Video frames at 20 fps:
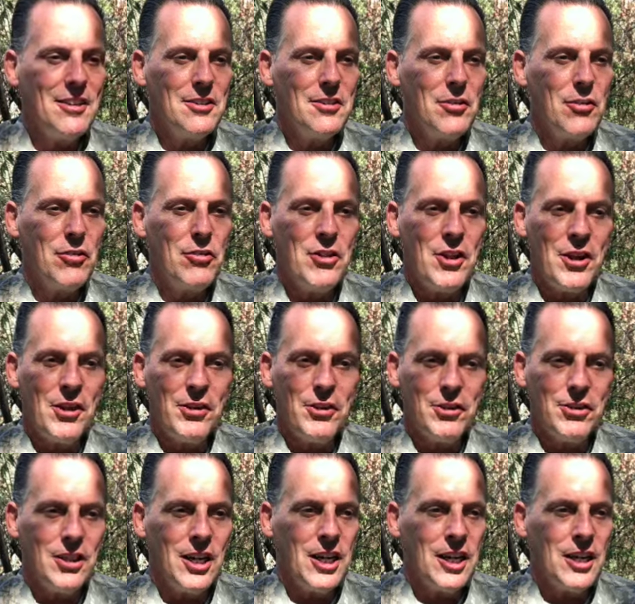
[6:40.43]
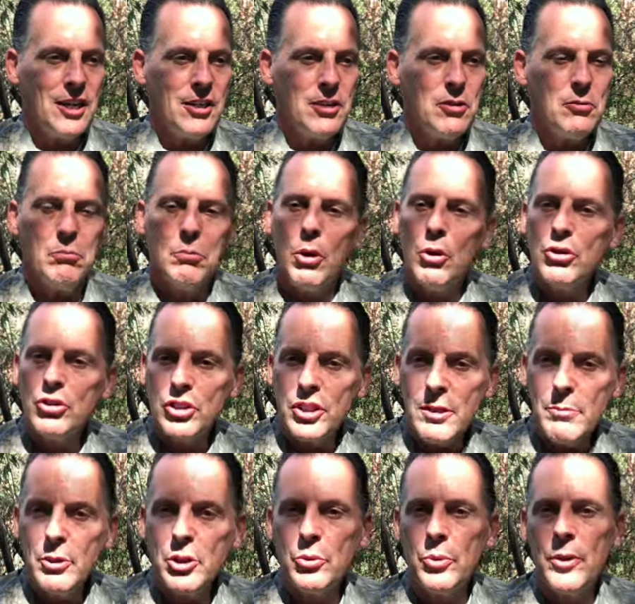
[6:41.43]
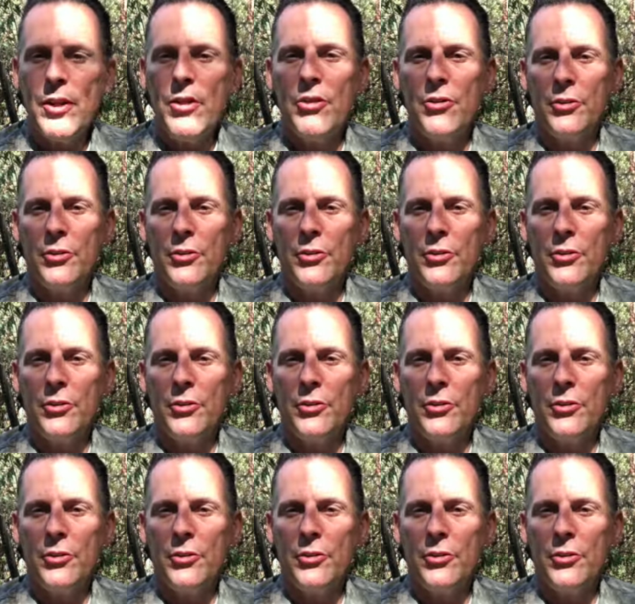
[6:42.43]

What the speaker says: They're mostly between